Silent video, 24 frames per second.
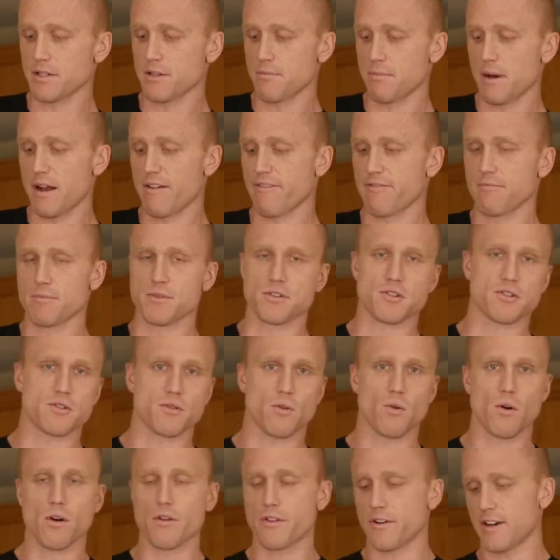you buy from the
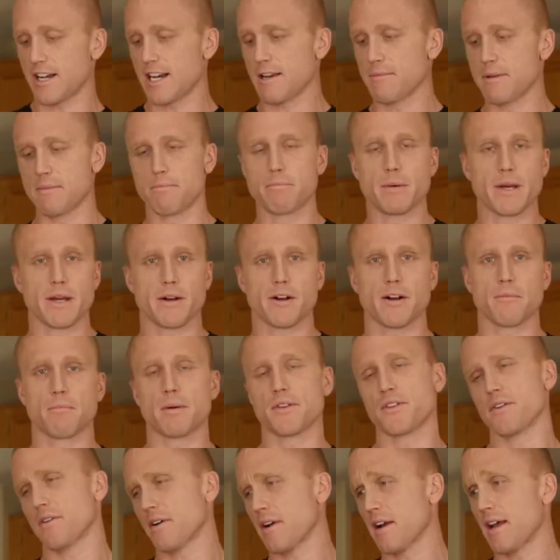store, they're going to be bigger,
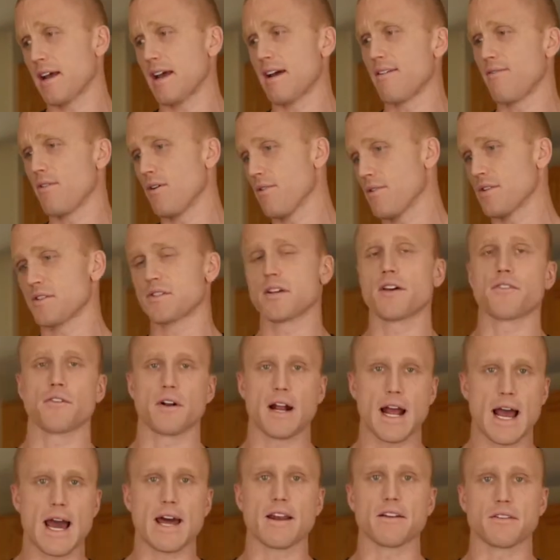but they're going to have all this
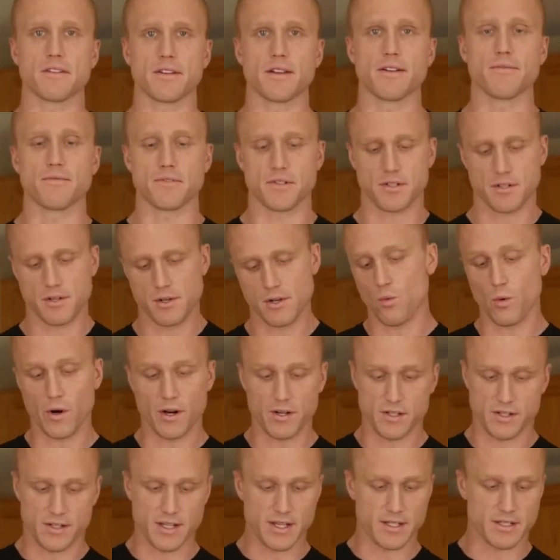other additives.
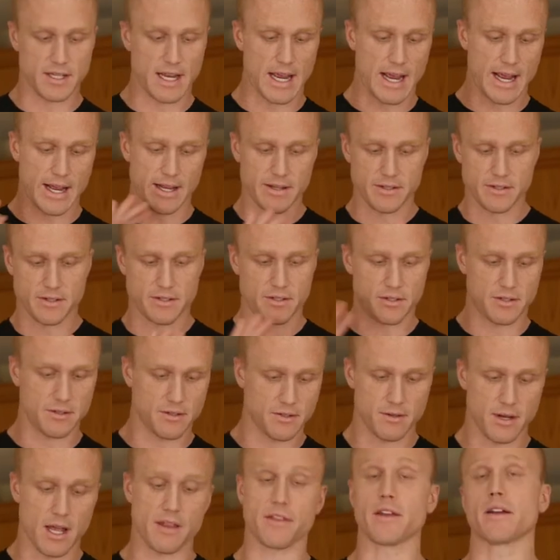Whereas this
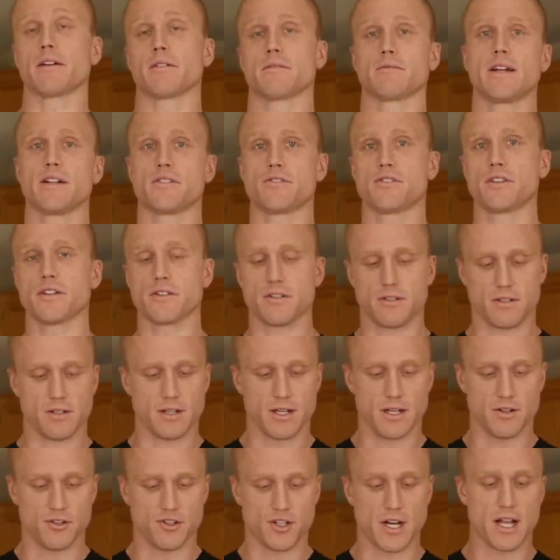has nothing. It's just
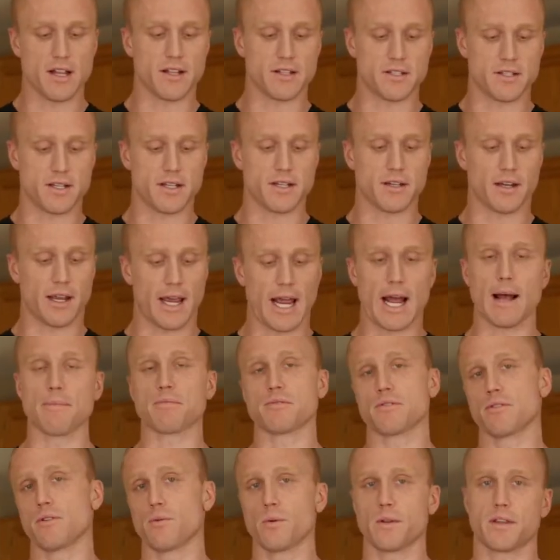a gelatin
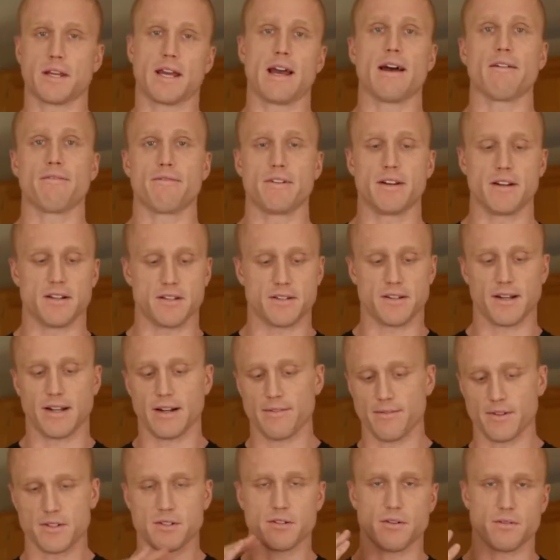capsule with caffeine inside
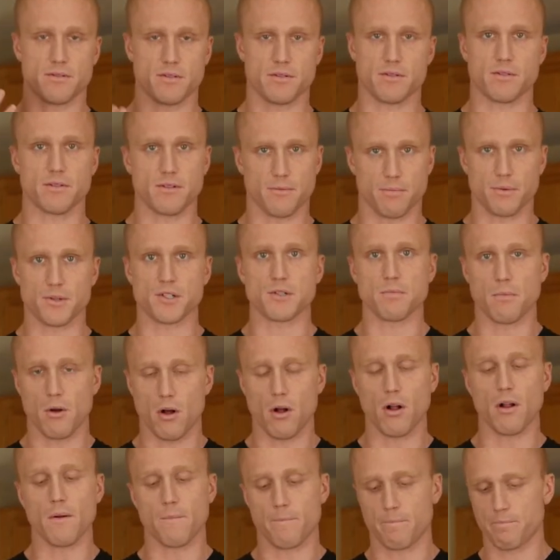of it, so it's a super
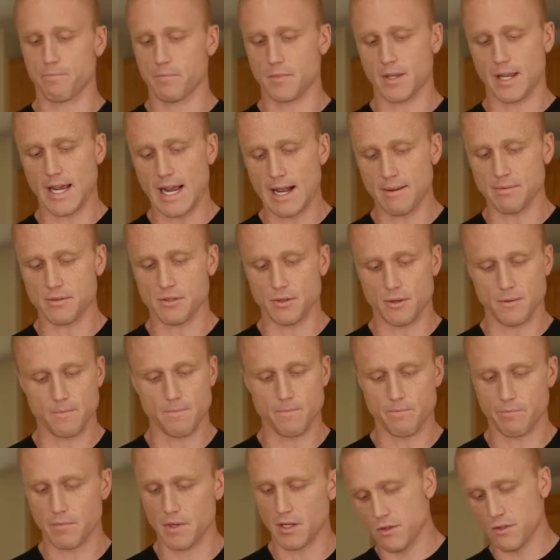small capsule.
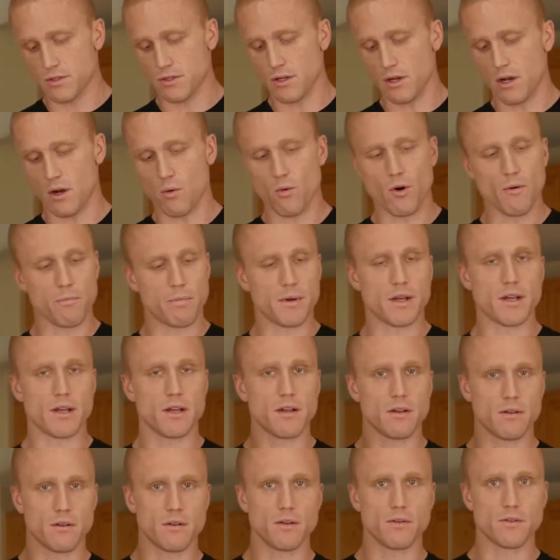So I won't
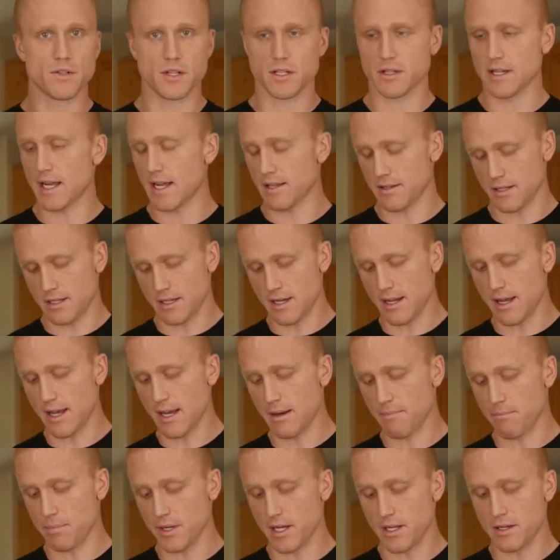be using that
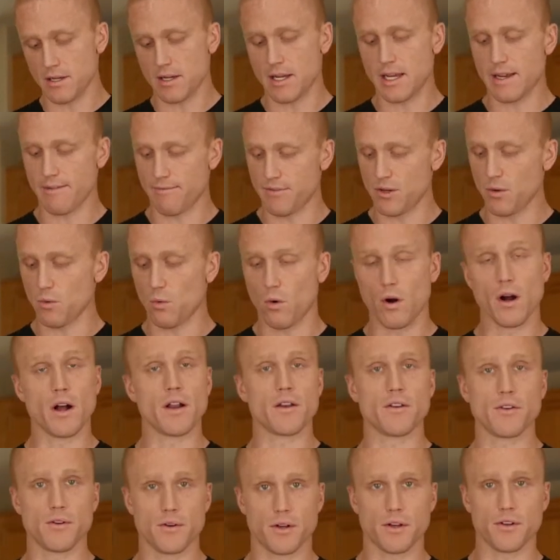today, but if you
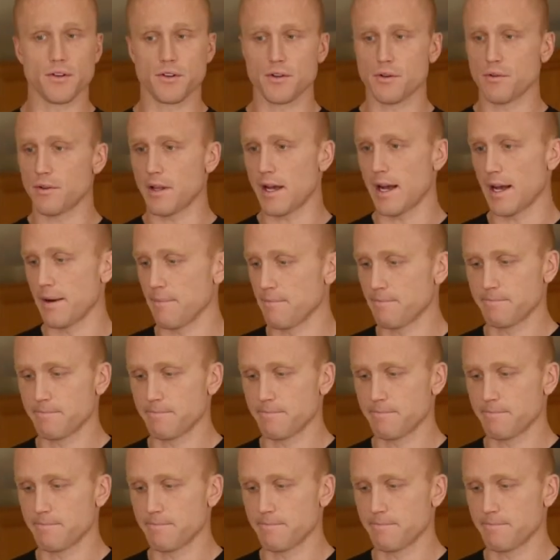want, you can do that.